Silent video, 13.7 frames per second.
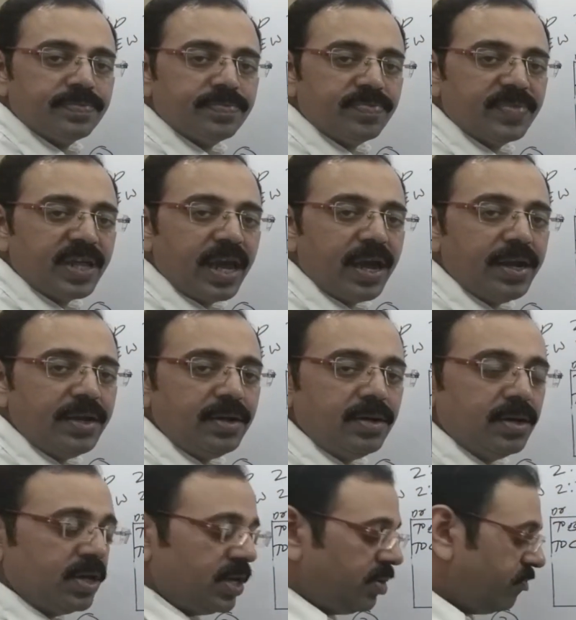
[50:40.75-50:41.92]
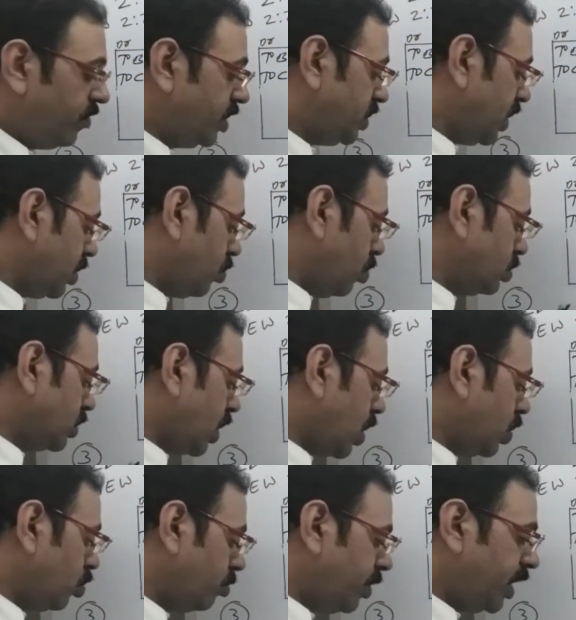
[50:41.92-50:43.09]
Then which accounts
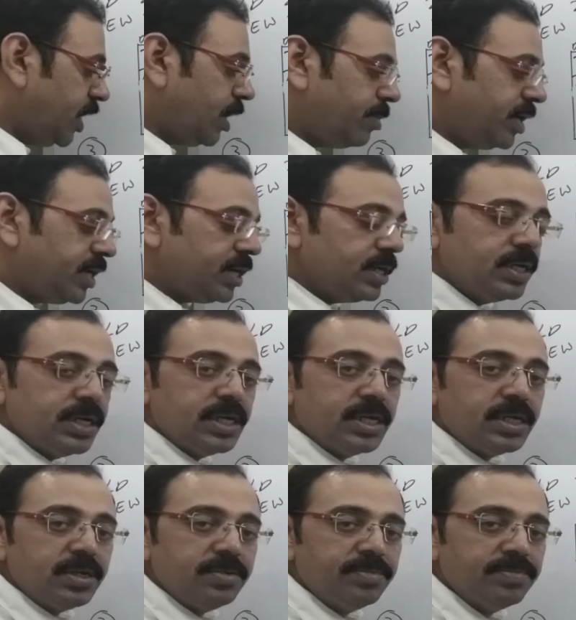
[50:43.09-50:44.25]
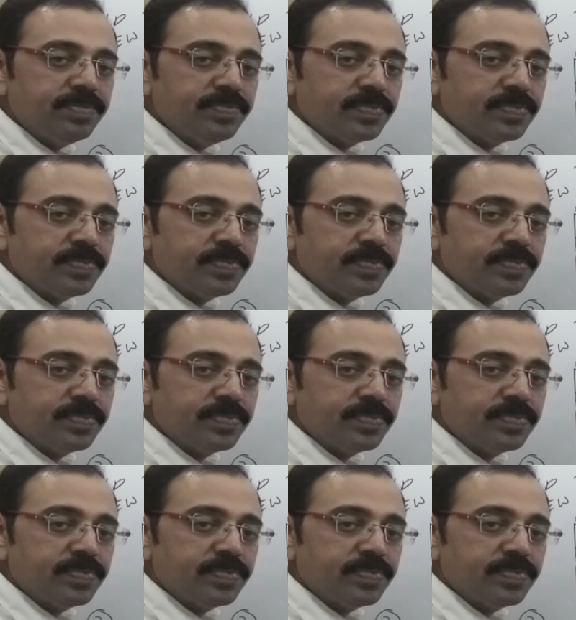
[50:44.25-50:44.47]
are to be debited here?